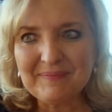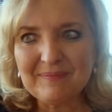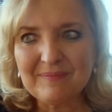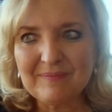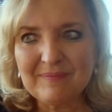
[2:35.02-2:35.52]

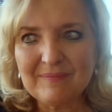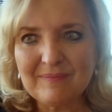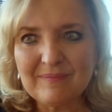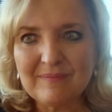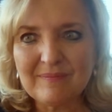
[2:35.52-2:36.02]

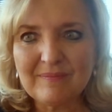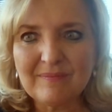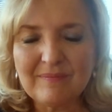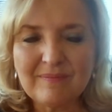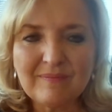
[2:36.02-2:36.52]

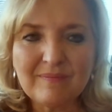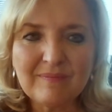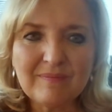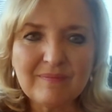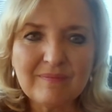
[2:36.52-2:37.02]

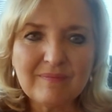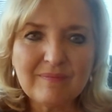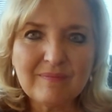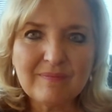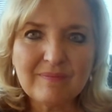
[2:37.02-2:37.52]

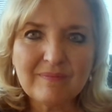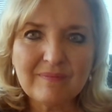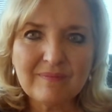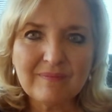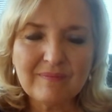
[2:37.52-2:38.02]

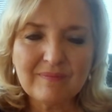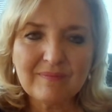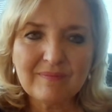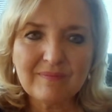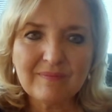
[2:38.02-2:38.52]

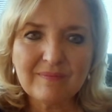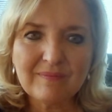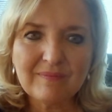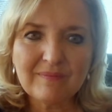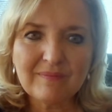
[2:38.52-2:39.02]

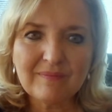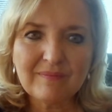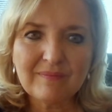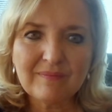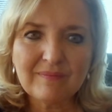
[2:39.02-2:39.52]

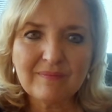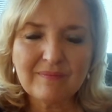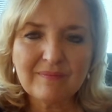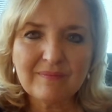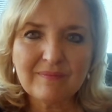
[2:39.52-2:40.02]

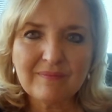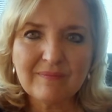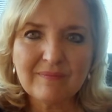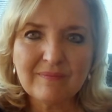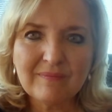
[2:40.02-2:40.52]

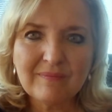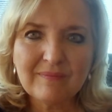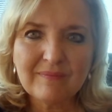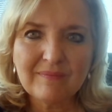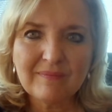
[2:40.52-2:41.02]

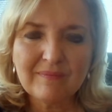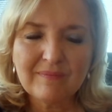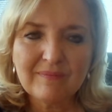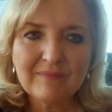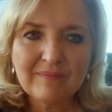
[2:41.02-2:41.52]

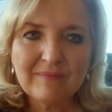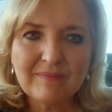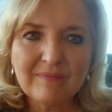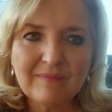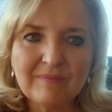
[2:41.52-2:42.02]

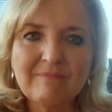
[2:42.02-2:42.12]
This person isn't speaking.